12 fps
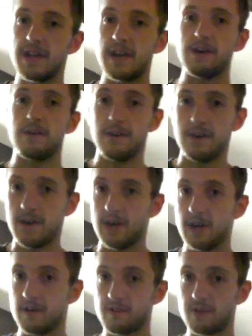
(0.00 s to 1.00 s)
now,
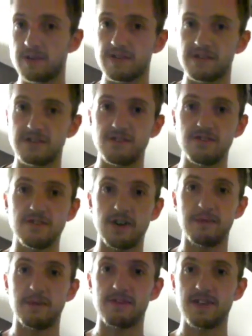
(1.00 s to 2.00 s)
26 inches,
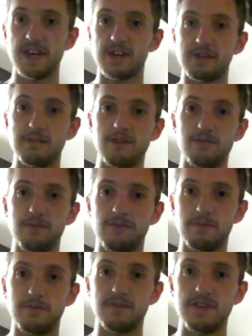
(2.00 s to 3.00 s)
I'm not taking the
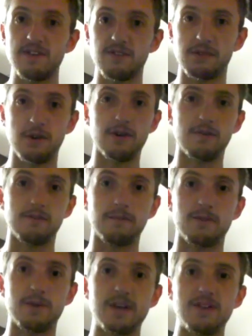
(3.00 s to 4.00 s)
measurement from this edge. I'm going
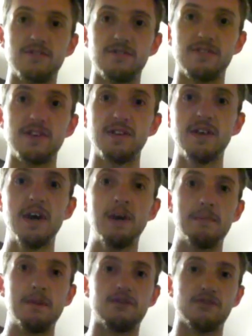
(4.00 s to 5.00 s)
from 3 inches in,
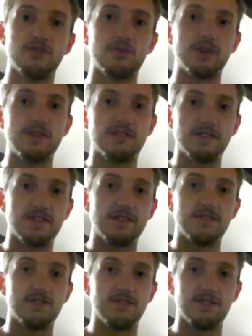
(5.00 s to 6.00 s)
measuring 26
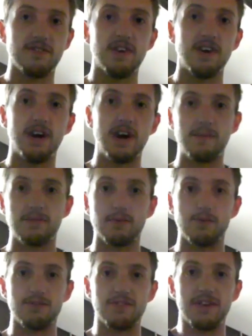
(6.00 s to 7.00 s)
inches up
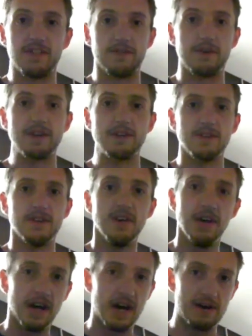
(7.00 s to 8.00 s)
towards the other end,
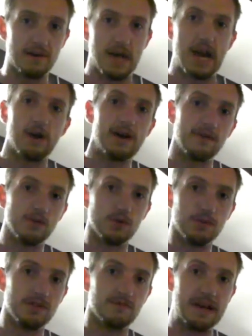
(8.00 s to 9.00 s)
and I'll have a
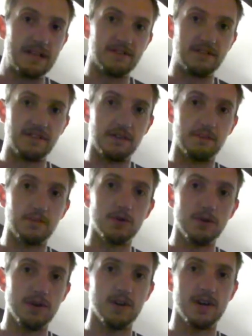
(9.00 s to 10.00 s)
little bit of space in the end of the
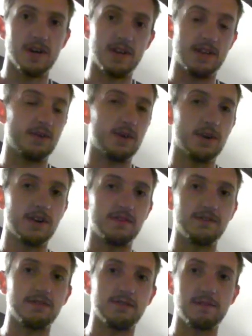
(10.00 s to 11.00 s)
board. And then what I
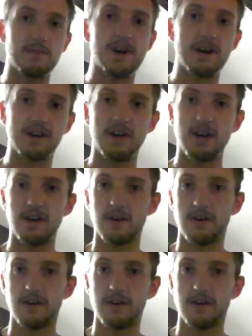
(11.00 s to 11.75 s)
do is I mark